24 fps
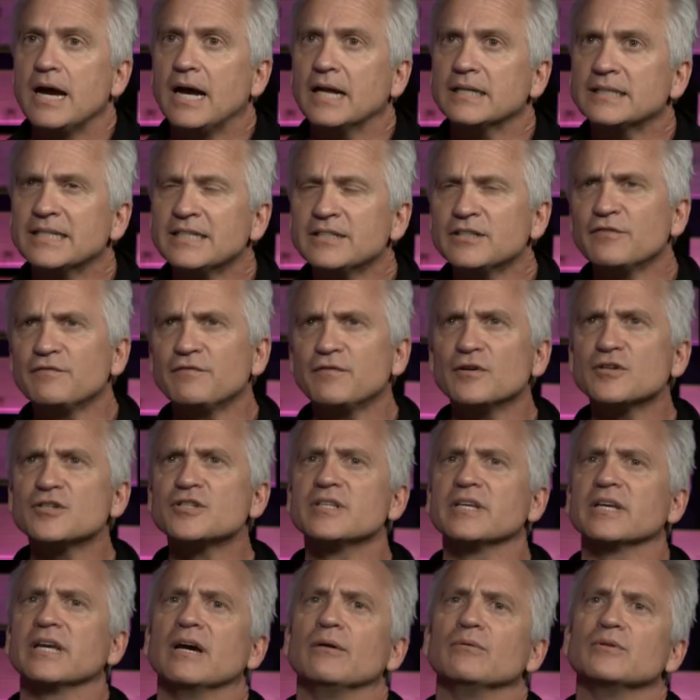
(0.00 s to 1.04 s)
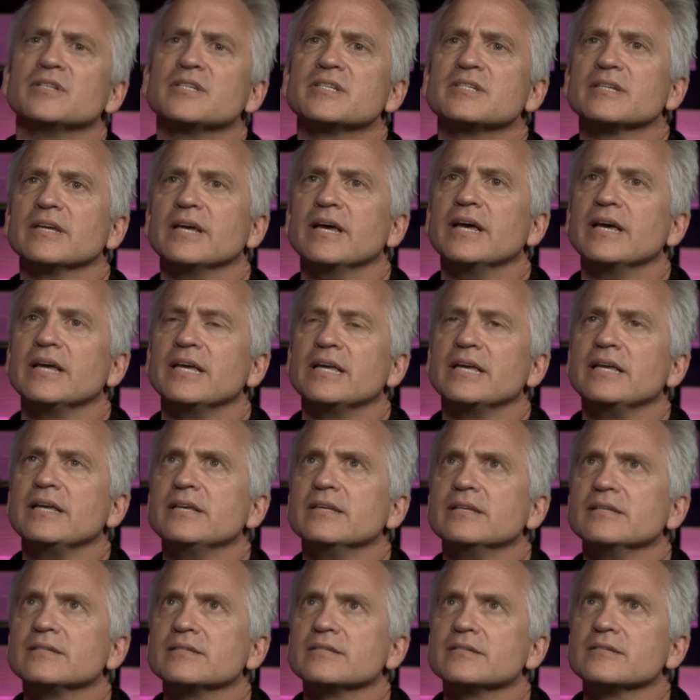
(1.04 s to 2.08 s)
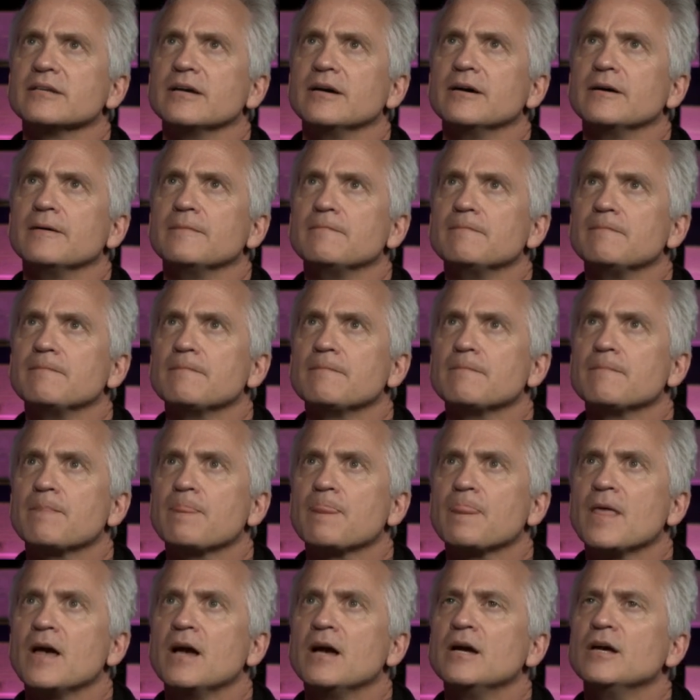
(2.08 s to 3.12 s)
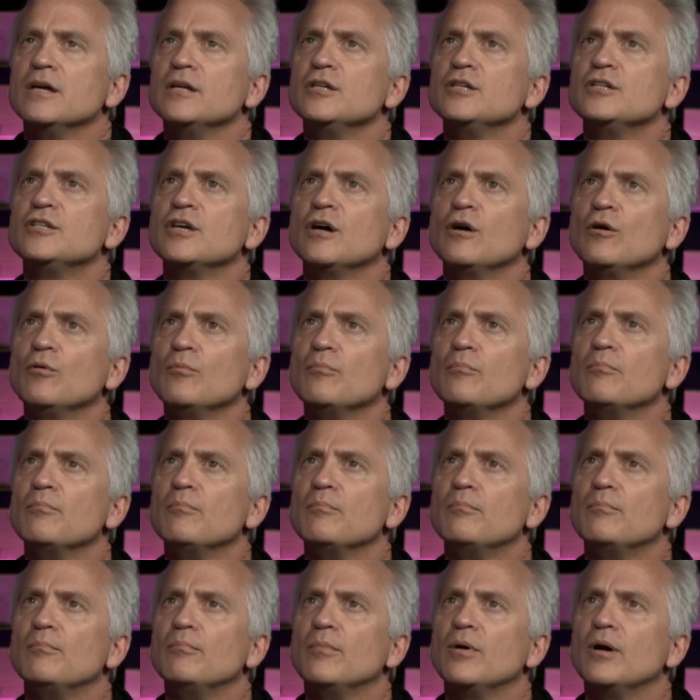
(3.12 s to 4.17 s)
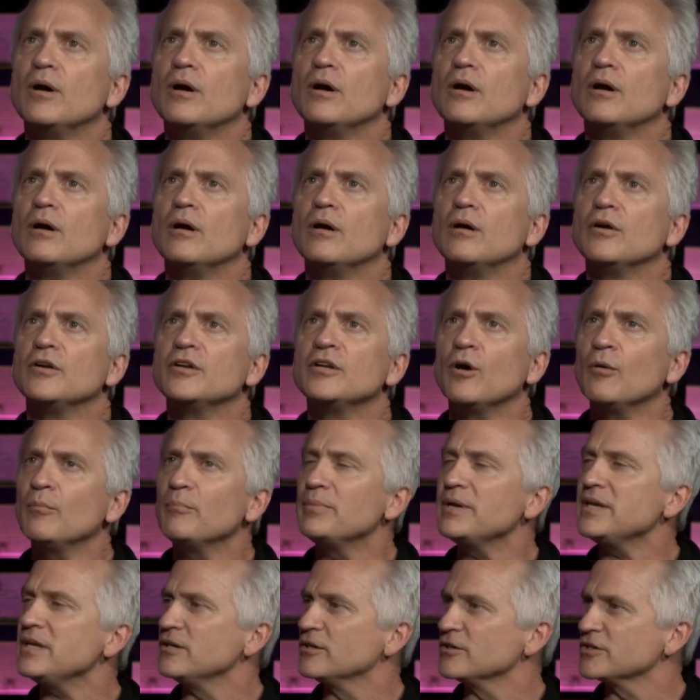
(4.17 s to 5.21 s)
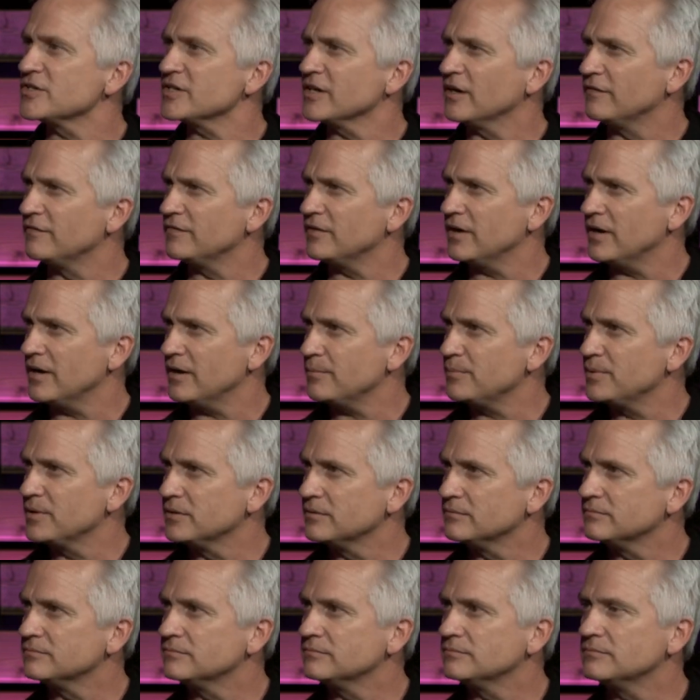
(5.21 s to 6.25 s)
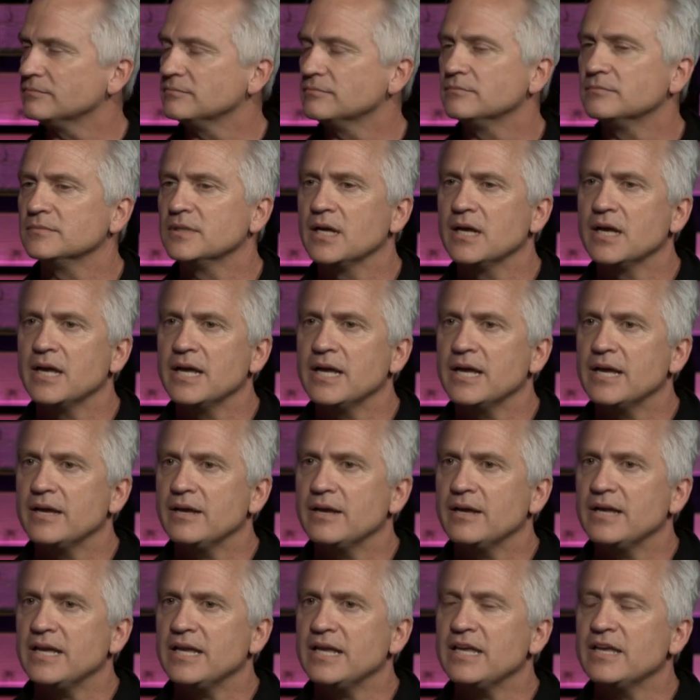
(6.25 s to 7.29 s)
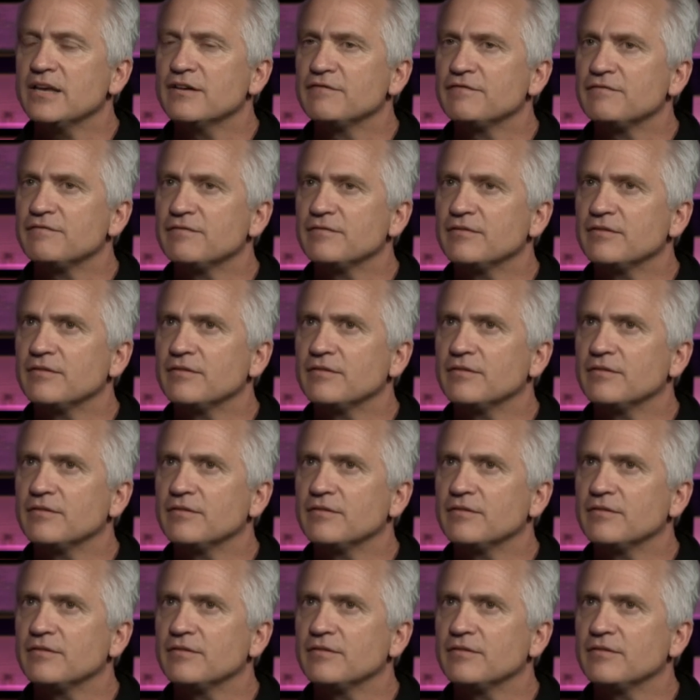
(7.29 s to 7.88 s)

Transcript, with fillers: I think the first thing I would say is uh, don't, don't beat yourself up. If